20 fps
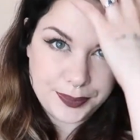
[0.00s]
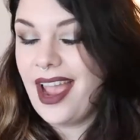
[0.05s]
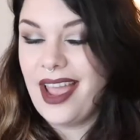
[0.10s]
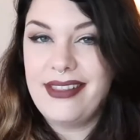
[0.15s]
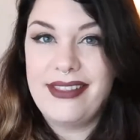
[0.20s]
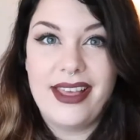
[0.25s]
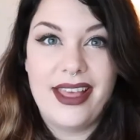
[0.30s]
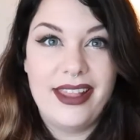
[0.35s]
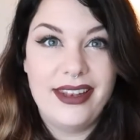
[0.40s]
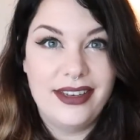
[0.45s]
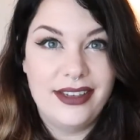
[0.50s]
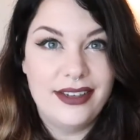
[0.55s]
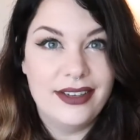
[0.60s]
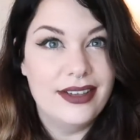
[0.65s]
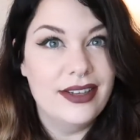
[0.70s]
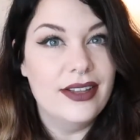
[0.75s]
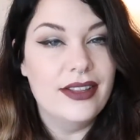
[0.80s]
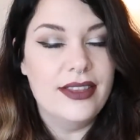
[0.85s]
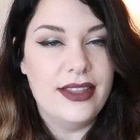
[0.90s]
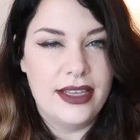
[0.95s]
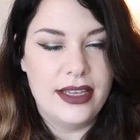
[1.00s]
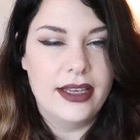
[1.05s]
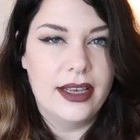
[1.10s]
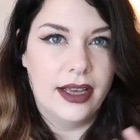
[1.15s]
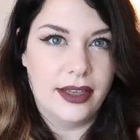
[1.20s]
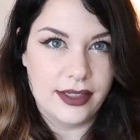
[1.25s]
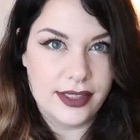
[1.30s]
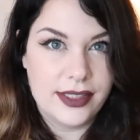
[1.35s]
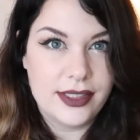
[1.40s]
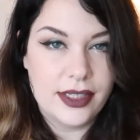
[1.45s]
And then the
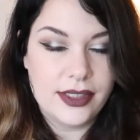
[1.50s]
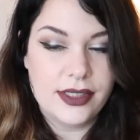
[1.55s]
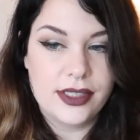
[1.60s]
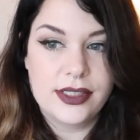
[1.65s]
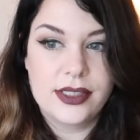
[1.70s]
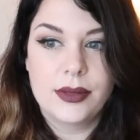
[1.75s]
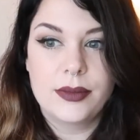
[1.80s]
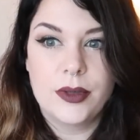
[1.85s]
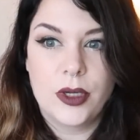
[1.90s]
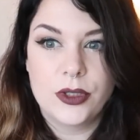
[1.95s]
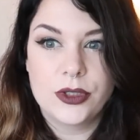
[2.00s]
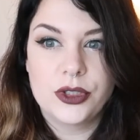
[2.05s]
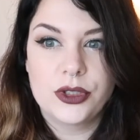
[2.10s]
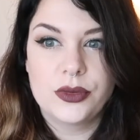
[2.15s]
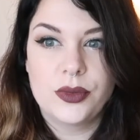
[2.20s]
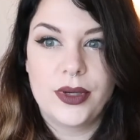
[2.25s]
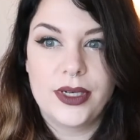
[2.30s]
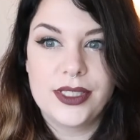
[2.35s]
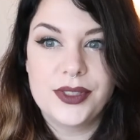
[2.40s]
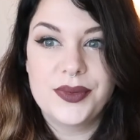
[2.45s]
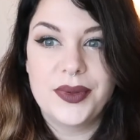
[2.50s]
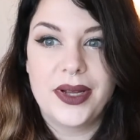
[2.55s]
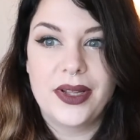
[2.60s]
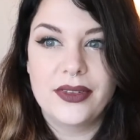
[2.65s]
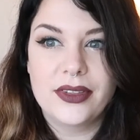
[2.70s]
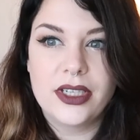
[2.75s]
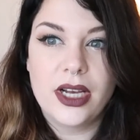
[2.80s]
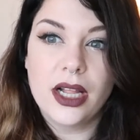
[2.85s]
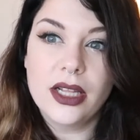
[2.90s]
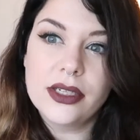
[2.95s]
Anastasia Subculture one as well.
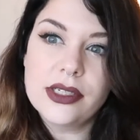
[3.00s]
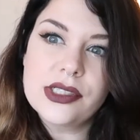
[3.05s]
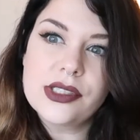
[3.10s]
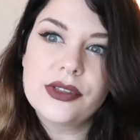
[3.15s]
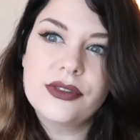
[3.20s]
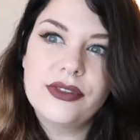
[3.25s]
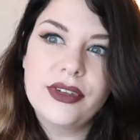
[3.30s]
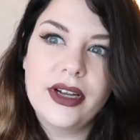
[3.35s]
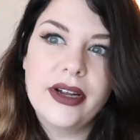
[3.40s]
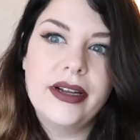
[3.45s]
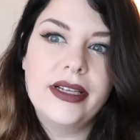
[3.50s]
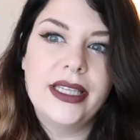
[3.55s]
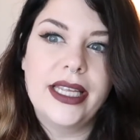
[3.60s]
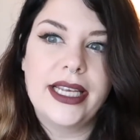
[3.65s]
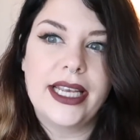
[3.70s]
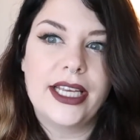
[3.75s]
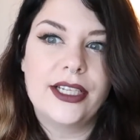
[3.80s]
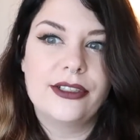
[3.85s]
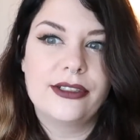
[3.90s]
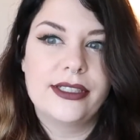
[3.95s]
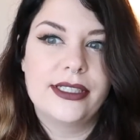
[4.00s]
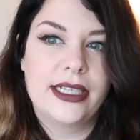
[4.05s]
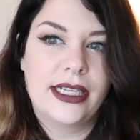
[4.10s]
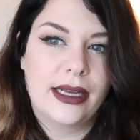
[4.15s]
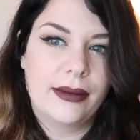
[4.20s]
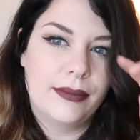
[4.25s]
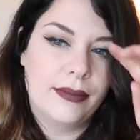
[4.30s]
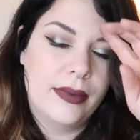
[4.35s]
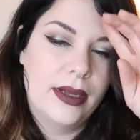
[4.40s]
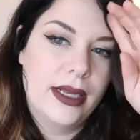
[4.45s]
The colors are very like interesting.
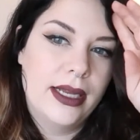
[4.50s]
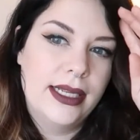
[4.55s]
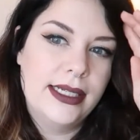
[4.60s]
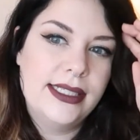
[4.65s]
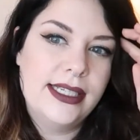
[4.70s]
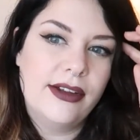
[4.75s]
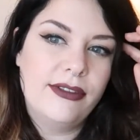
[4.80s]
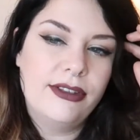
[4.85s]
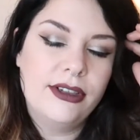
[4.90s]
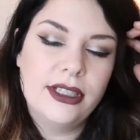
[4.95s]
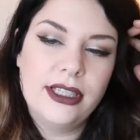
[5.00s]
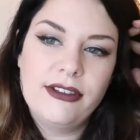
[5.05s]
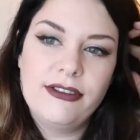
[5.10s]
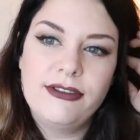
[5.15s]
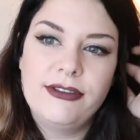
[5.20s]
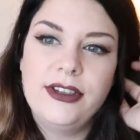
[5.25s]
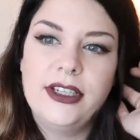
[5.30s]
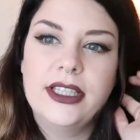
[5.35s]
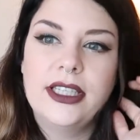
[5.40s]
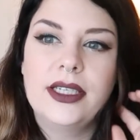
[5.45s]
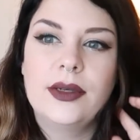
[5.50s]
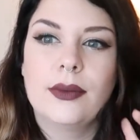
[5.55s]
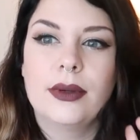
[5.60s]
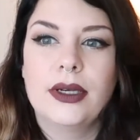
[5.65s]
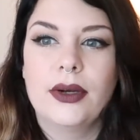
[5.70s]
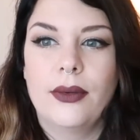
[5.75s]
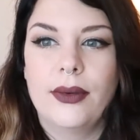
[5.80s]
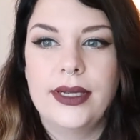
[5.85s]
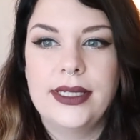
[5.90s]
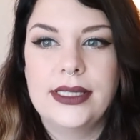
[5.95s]
I'm definitely feeling we're
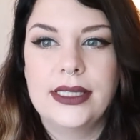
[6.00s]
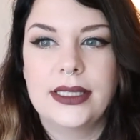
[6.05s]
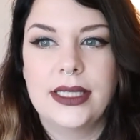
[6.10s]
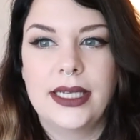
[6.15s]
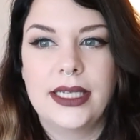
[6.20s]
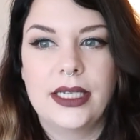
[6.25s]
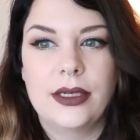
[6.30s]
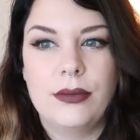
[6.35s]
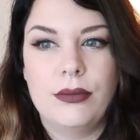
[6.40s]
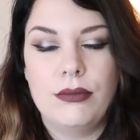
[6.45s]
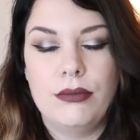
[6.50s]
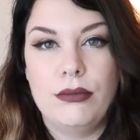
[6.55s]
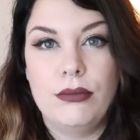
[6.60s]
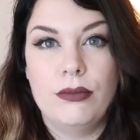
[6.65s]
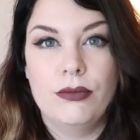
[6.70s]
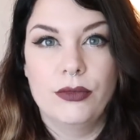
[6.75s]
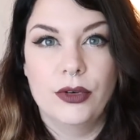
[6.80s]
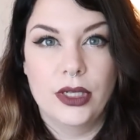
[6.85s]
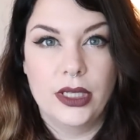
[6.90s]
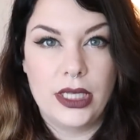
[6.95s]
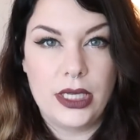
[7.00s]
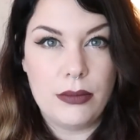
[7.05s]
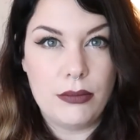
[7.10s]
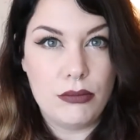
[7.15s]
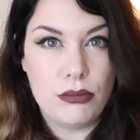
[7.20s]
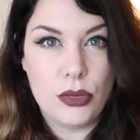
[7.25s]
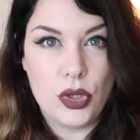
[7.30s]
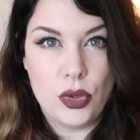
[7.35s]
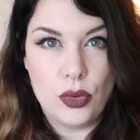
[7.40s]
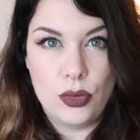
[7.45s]
going to like a really
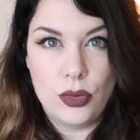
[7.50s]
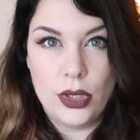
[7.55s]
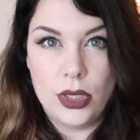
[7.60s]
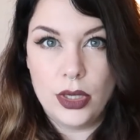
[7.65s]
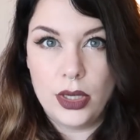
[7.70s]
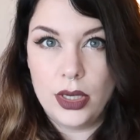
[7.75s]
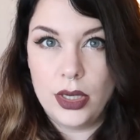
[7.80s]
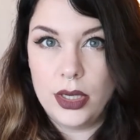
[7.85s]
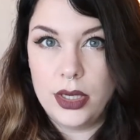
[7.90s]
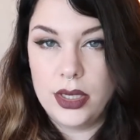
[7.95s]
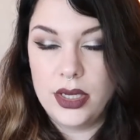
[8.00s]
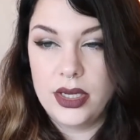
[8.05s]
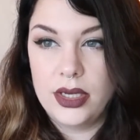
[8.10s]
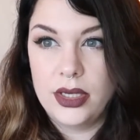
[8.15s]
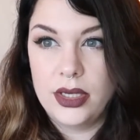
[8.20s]
muted,